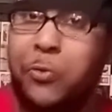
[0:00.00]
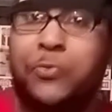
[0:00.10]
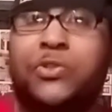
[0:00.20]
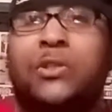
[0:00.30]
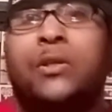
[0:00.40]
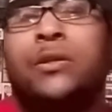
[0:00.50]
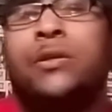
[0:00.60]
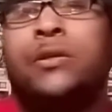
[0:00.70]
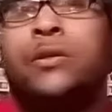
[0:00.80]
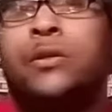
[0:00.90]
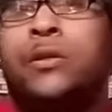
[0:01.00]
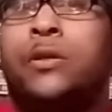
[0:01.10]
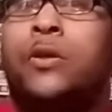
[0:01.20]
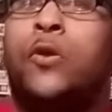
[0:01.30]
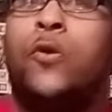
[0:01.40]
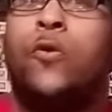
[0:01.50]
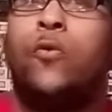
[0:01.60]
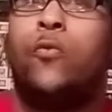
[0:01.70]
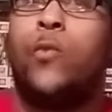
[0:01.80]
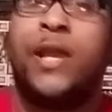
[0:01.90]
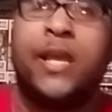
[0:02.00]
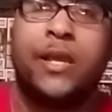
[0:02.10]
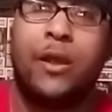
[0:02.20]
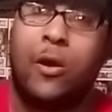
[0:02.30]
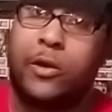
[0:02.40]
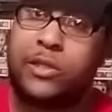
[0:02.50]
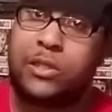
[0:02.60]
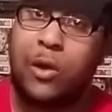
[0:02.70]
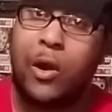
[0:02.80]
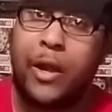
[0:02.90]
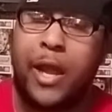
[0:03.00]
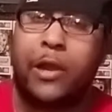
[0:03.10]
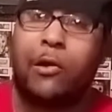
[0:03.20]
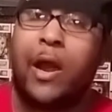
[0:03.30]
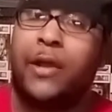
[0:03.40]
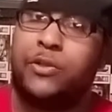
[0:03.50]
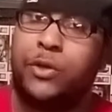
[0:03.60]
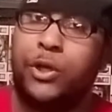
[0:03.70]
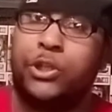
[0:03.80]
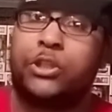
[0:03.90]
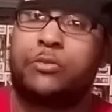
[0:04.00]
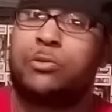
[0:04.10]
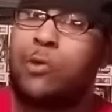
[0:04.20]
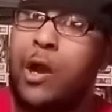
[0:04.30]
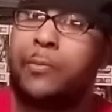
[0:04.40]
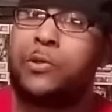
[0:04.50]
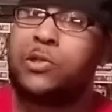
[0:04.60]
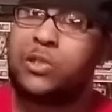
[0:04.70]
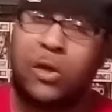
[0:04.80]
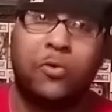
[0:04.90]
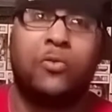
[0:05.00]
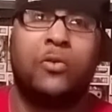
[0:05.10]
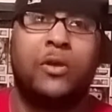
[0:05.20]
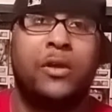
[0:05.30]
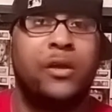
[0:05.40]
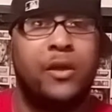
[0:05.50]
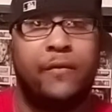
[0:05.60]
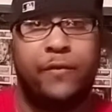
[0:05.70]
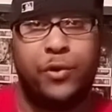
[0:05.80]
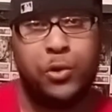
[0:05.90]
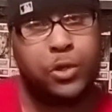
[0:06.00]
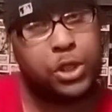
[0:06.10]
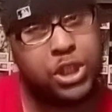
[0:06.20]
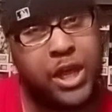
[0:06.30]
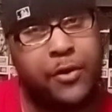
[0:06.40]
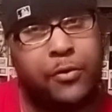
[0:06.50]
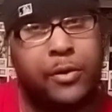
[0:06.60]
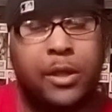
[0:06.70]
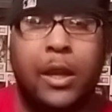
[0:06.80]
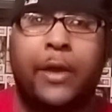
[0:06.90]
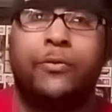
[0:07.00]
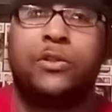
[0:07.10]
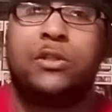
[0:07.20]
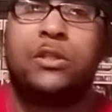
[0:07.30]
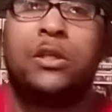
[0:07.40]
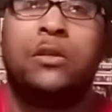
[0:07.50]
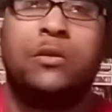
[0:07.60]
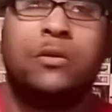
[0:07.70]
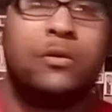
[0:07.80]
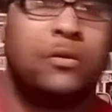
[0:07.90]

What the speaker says: those. We are starting that grind to 100 subscribers. So, if you're new to the channel, you like what you see,